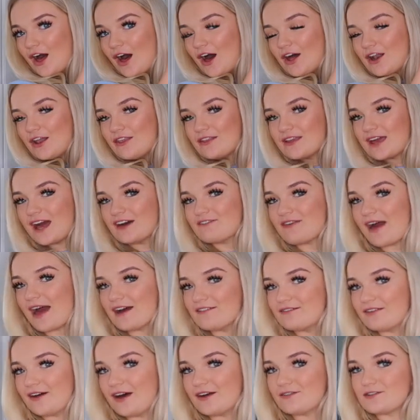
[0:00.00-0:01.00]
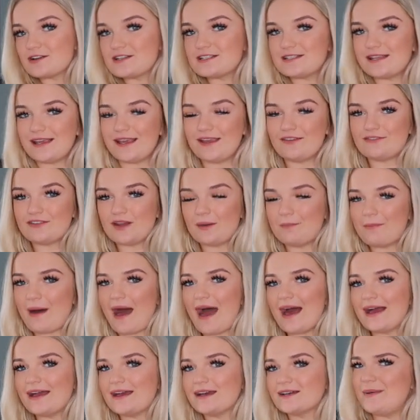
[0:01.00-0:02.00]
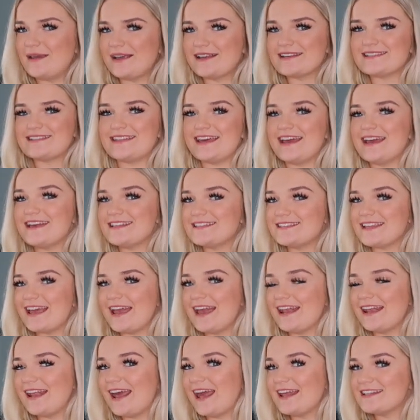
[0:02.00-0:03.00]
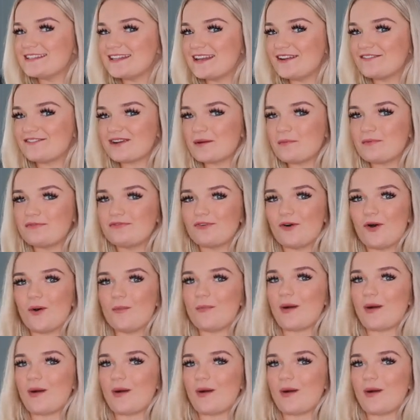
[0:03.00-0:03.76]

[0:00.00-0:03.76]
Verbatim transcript: I don't think I've ever received a bag big as this in a delivery before,